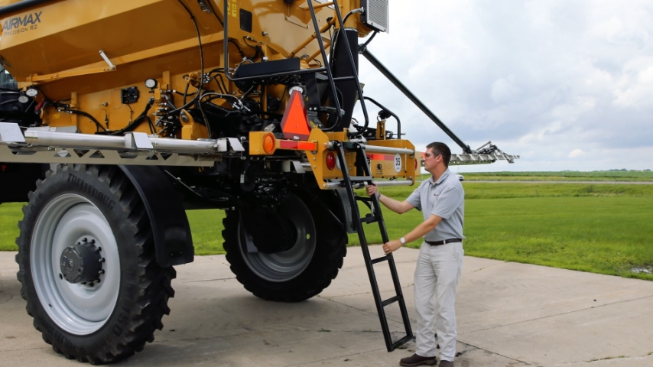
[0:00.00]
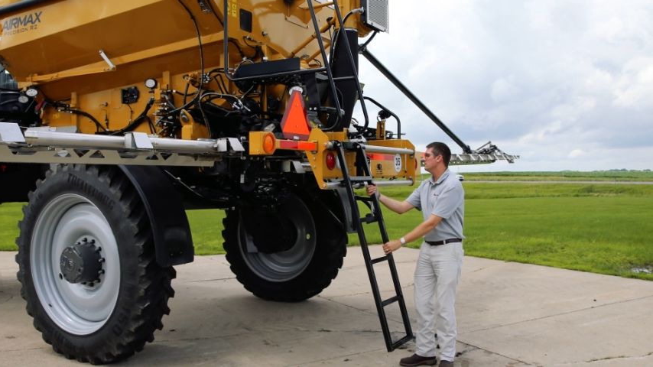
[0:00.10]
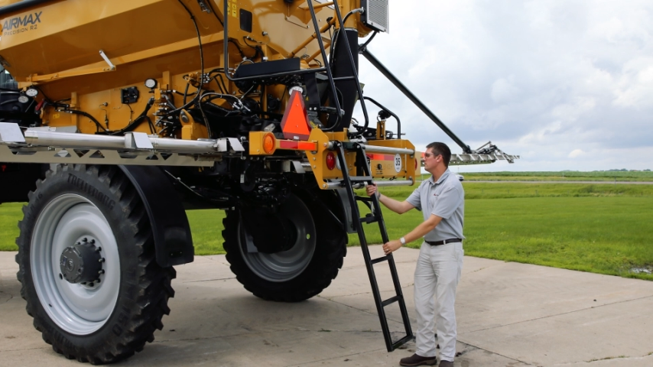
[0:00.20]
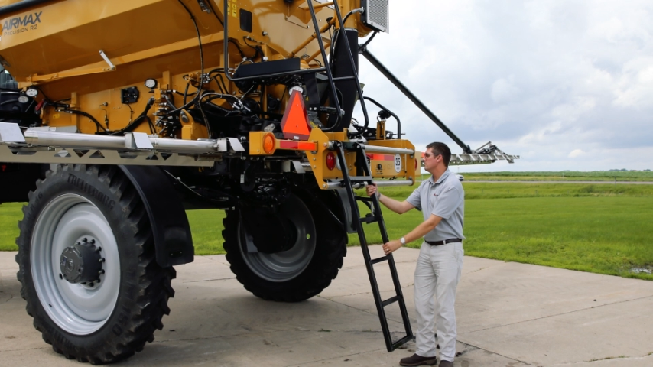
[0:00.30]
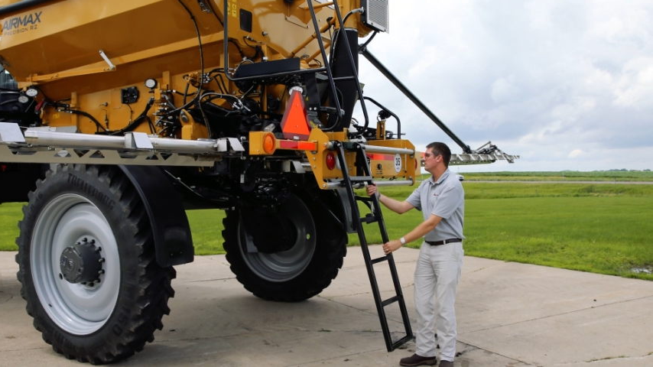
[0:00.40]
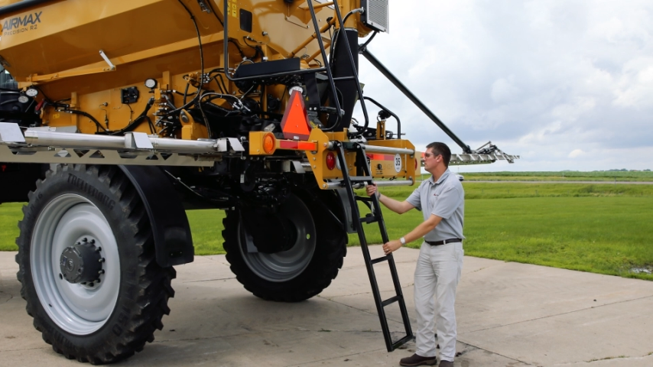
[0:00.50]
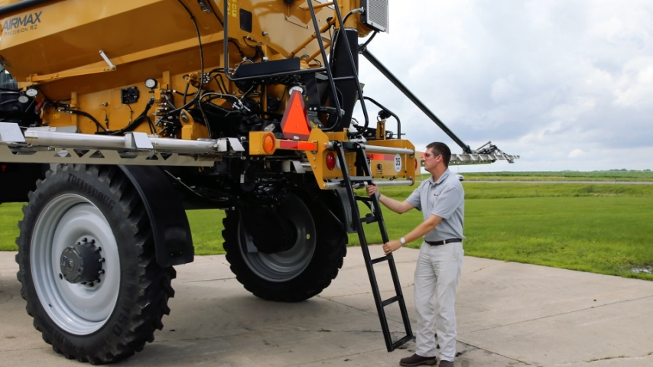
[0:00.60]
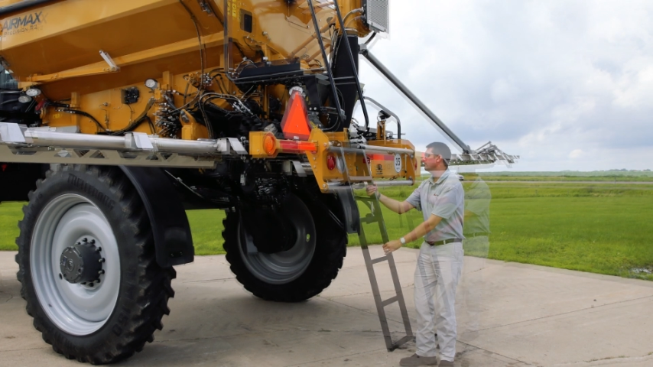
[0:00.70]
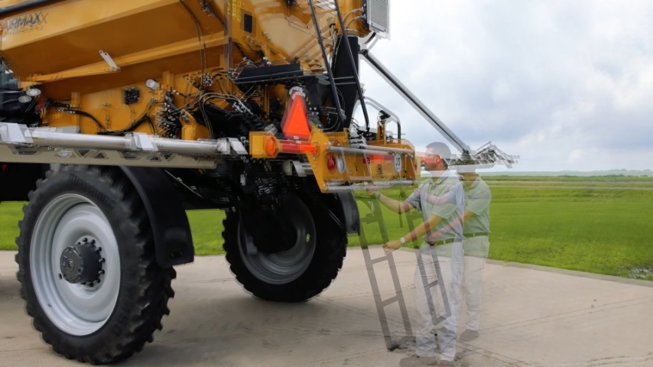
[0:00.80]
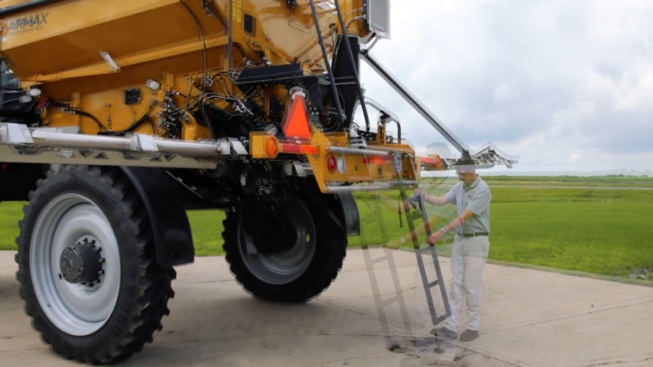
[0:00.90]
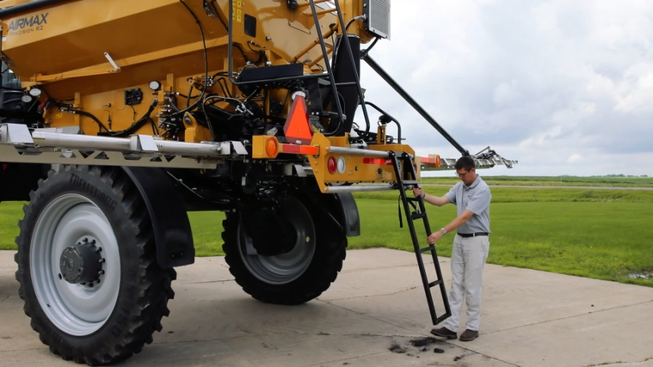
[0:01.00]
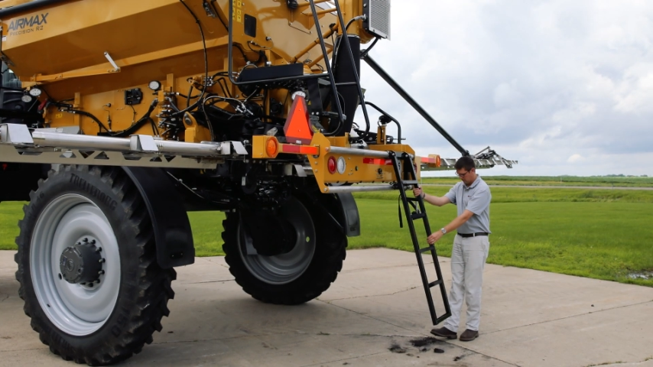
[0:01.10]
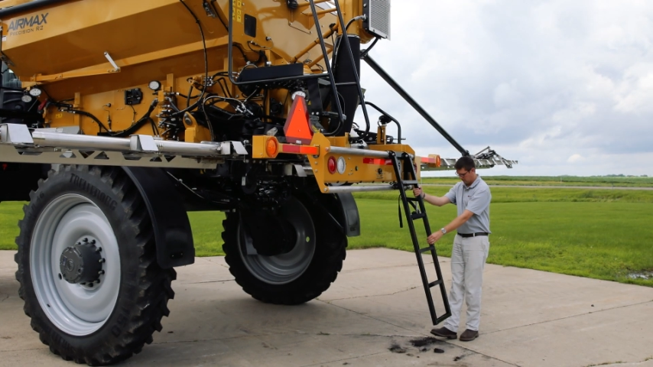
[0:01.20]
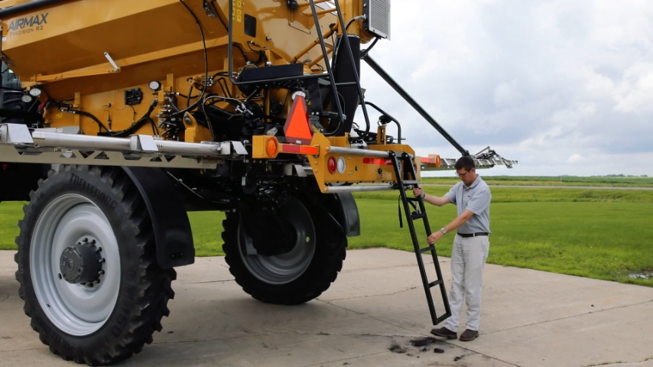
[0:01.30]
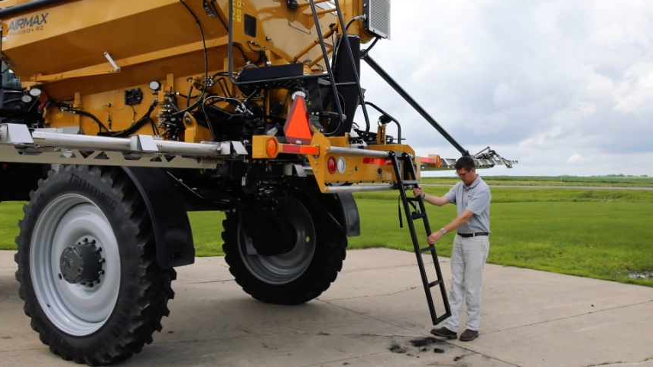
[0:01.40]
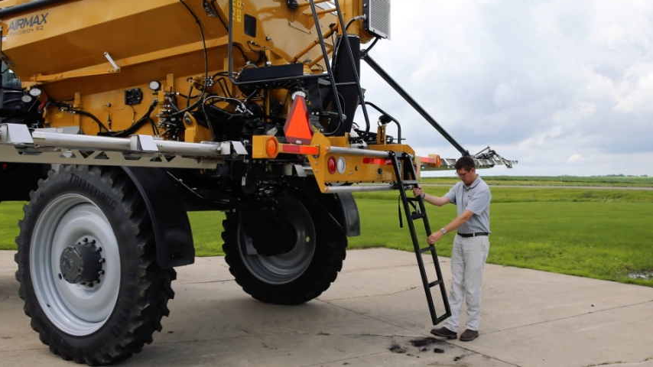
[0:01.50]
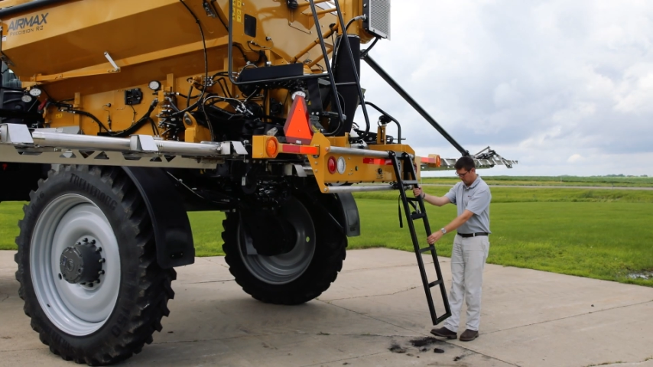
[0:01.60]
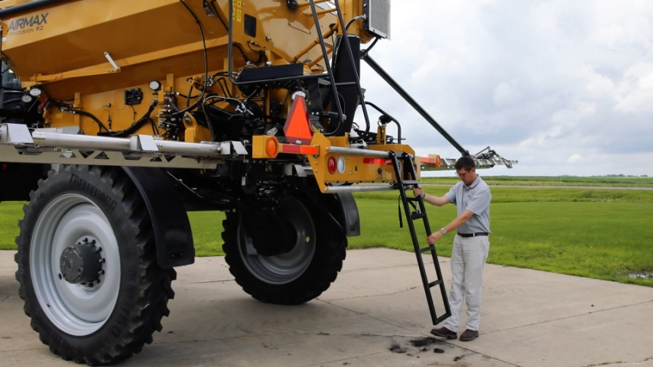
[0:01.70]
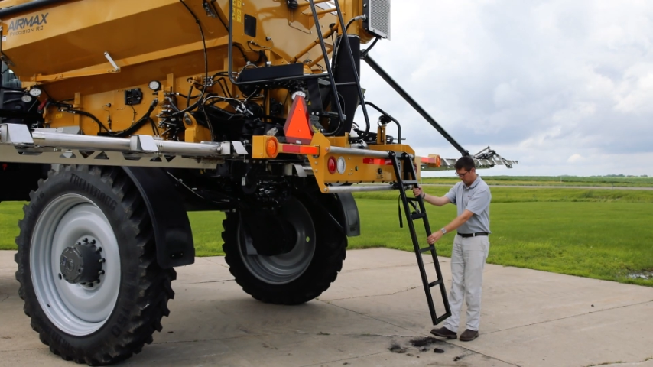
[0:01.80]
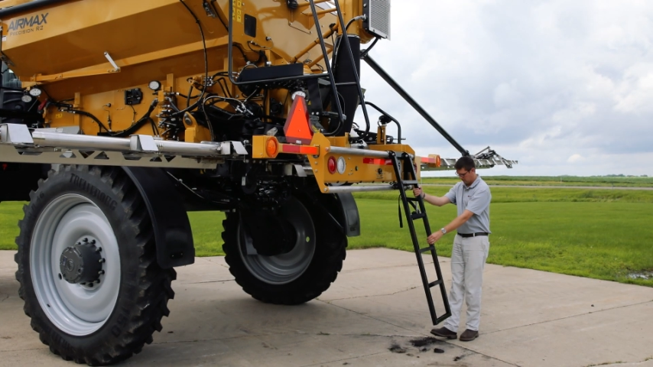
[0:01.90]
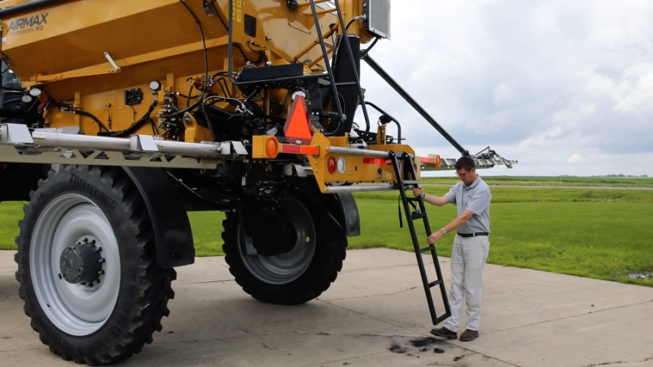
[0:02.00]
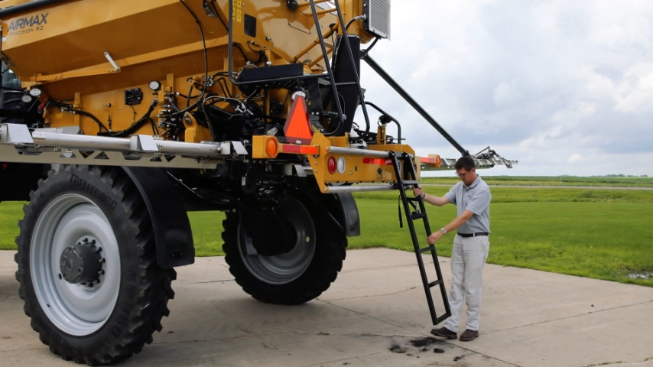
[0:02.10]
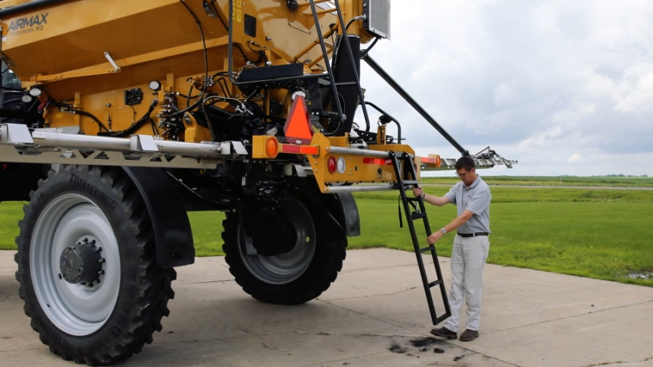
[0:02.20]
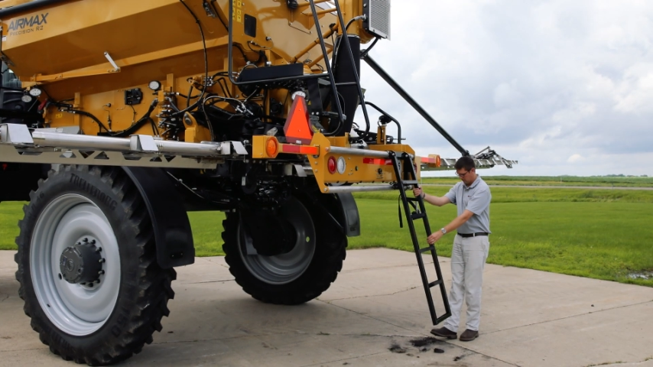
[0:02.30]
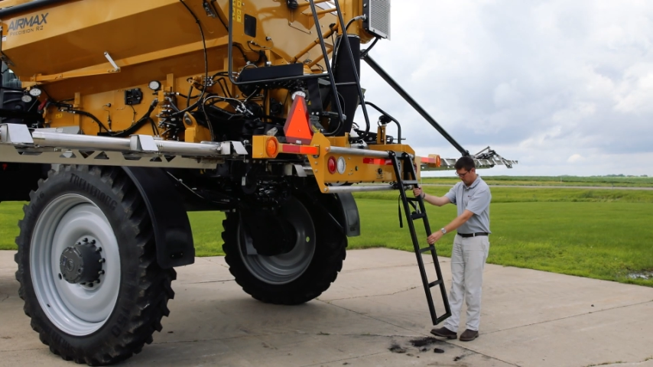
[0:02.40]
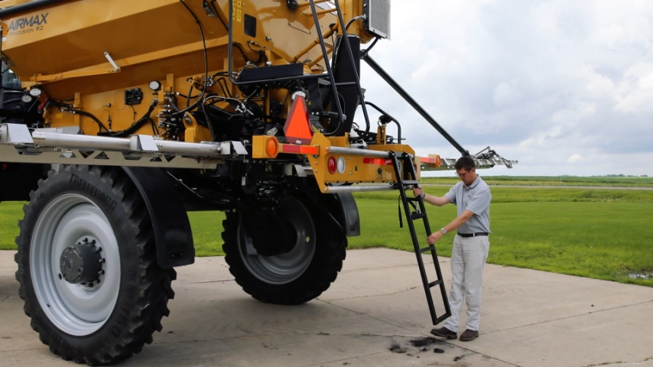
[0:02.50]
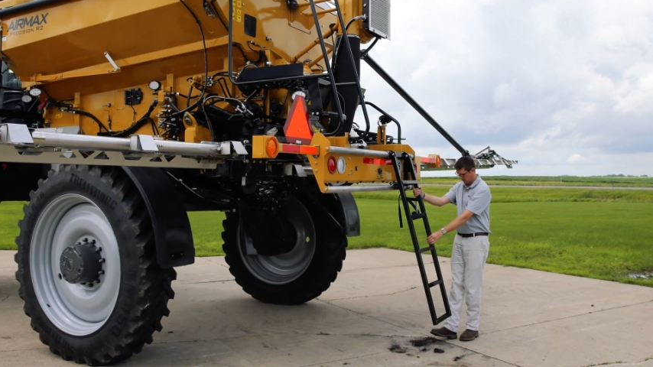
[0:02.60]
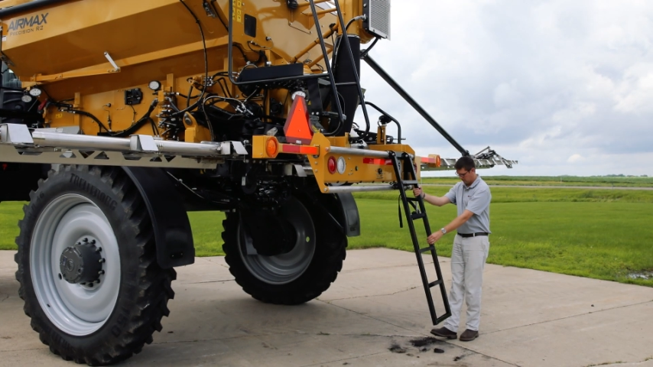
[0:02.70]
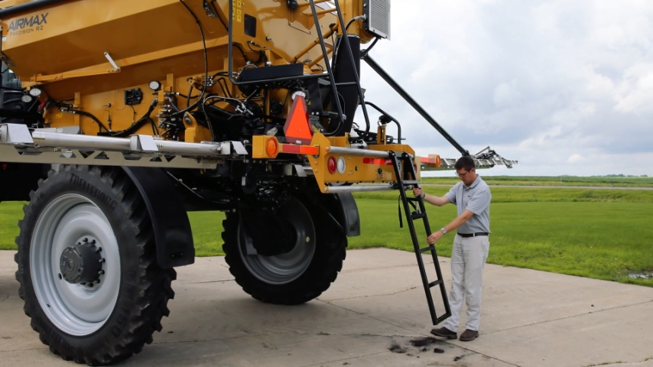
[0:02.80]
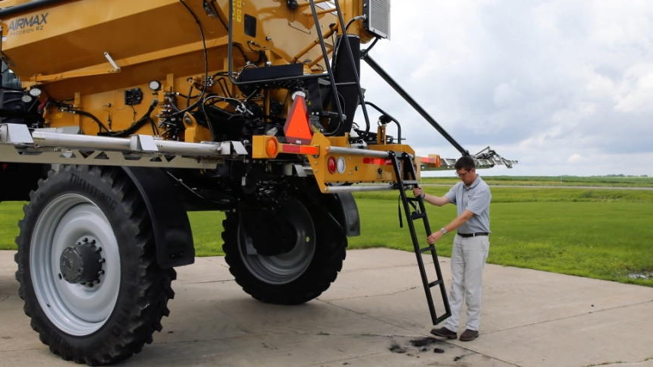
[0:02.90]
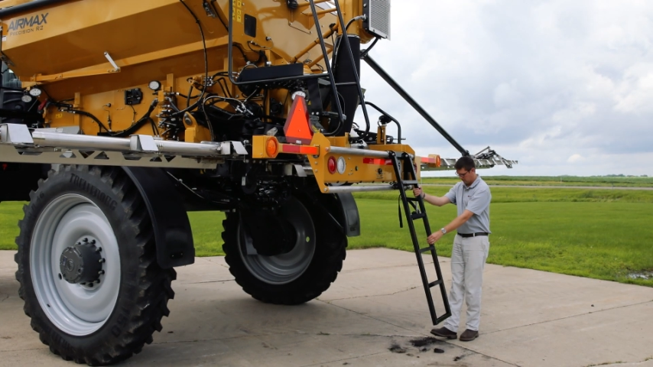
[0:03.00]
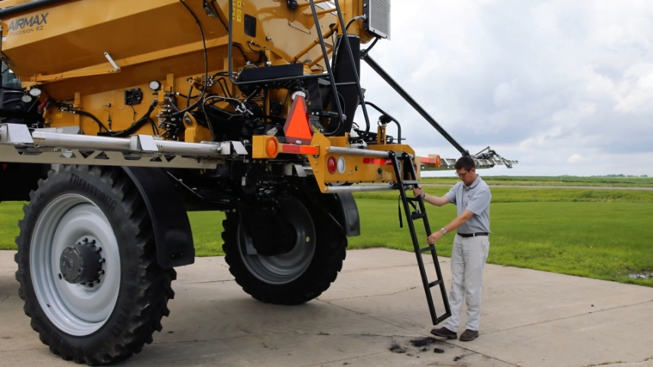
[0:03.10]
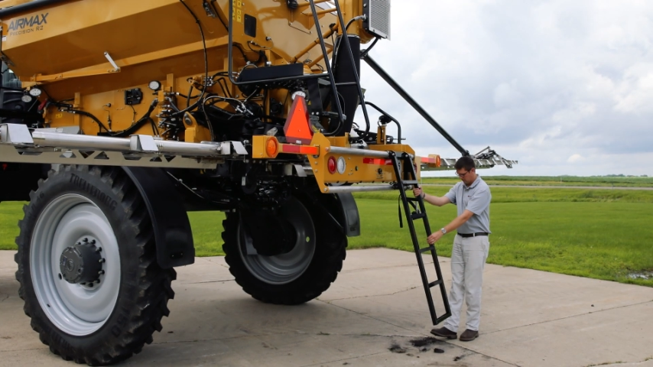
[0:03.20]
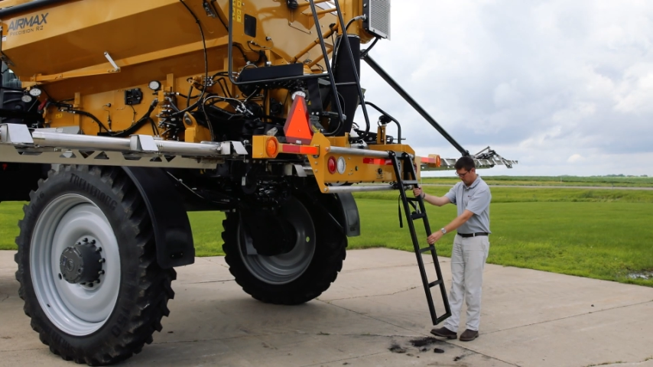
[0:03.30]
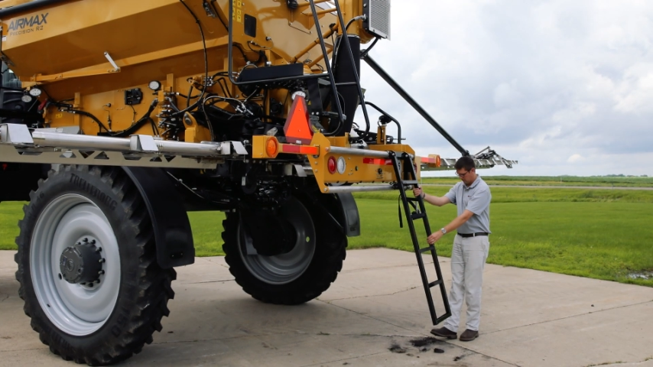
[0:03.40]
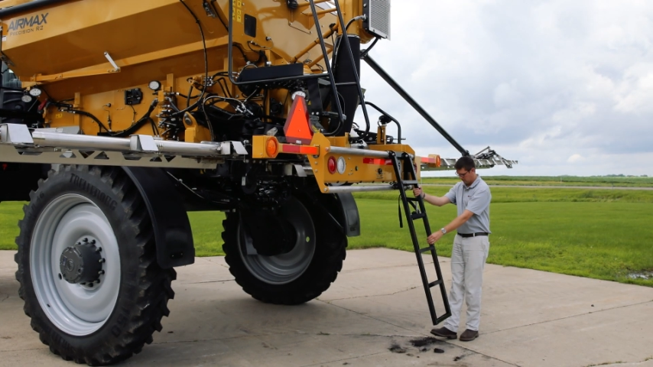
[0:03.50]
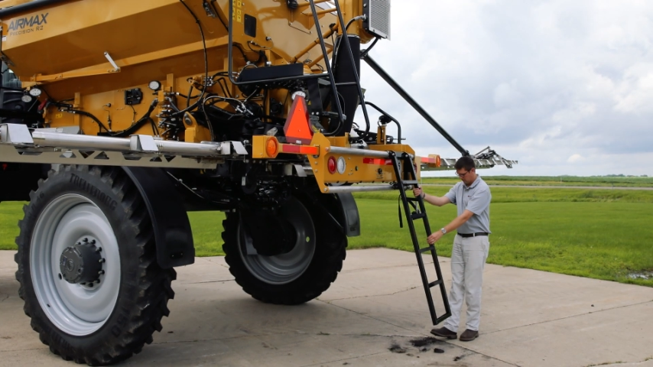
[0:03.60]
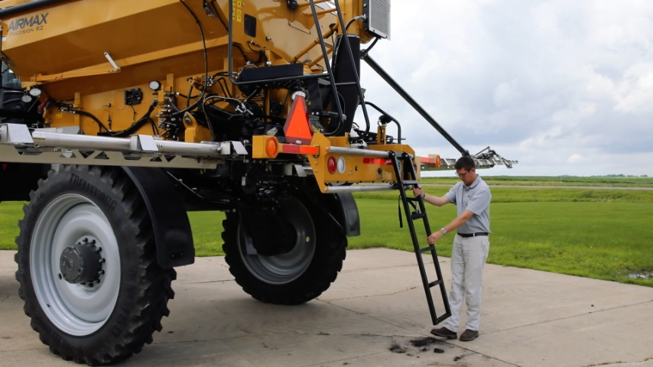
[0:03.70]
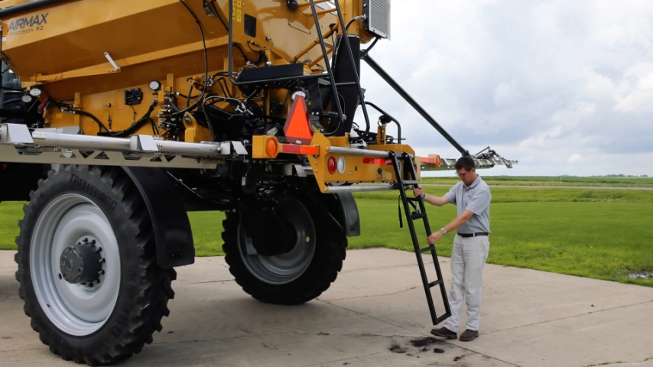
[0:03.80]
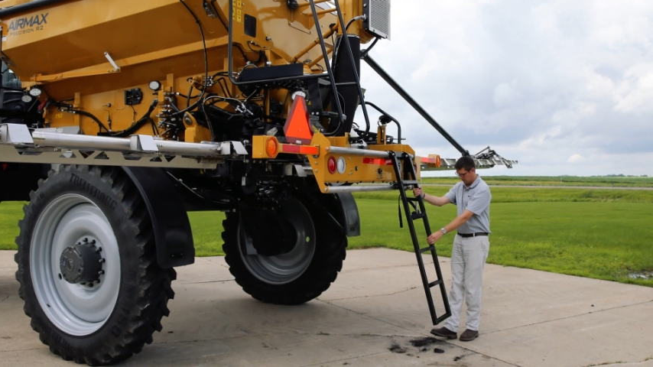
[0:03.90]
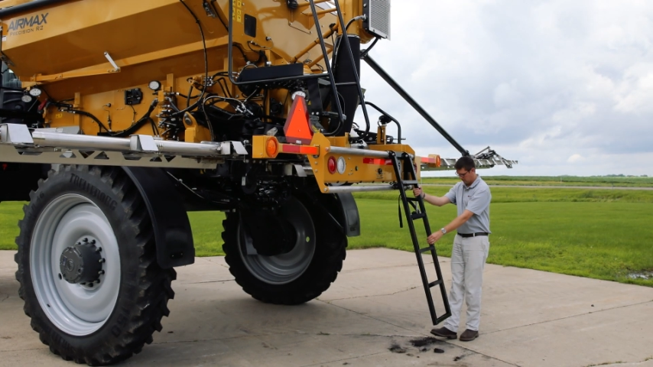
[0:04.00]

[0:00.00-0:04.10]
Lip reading: (no speaker visible)